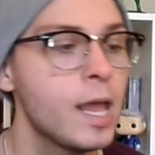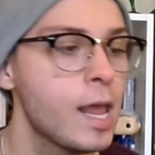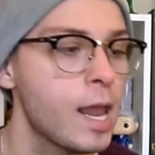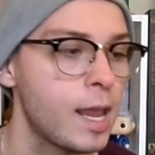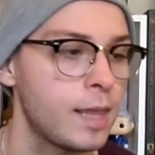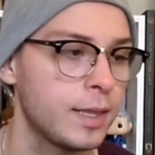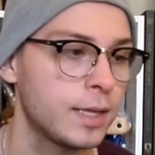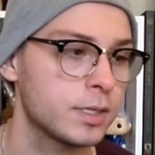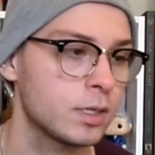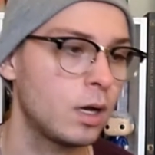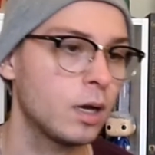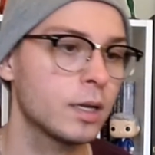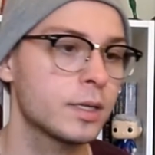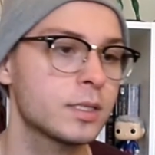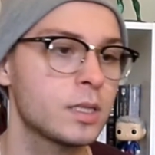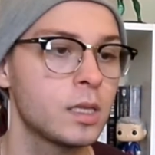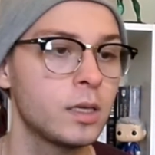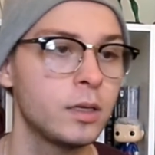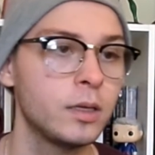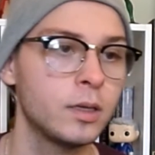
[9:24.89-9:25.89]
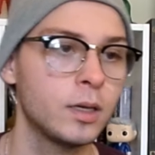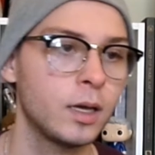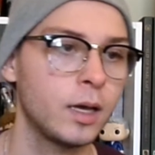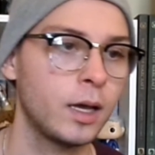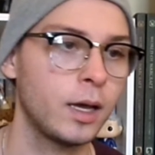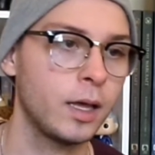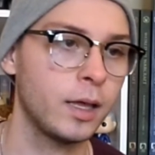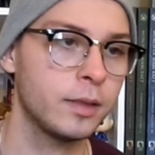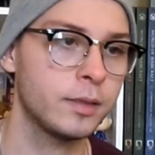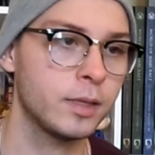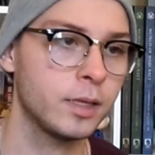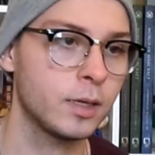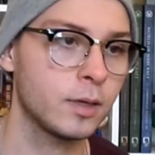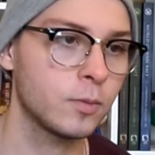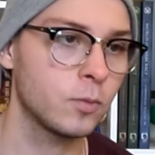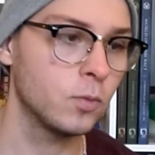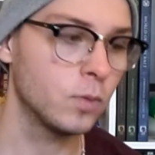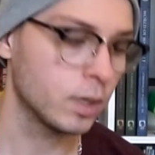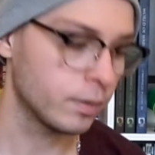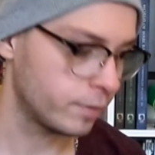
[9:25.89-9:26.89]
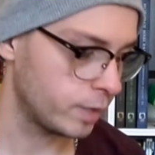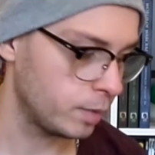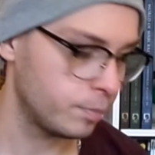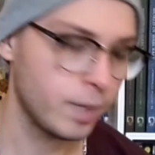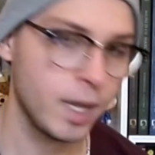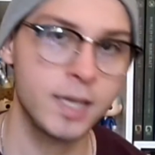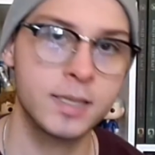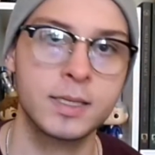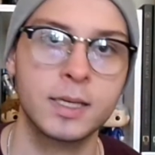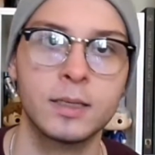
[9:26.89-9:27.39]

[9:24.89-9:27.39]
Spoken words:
And that's honestly, I think, one of the best